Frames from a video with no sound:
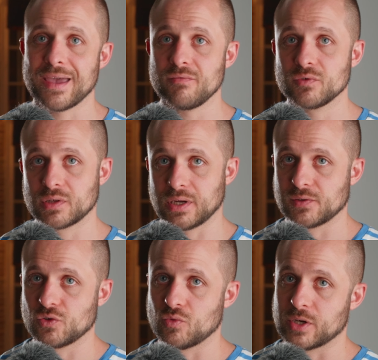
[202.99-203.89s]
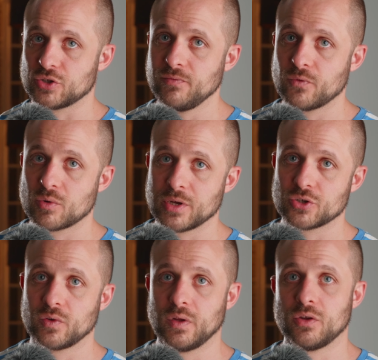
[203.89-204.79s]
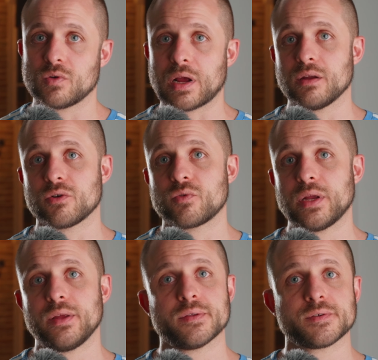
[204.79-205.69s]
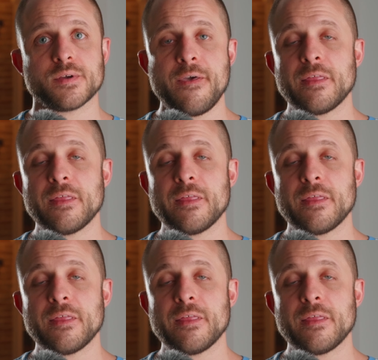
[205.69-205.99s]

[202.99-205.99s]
haven't got so much information in your color gradients.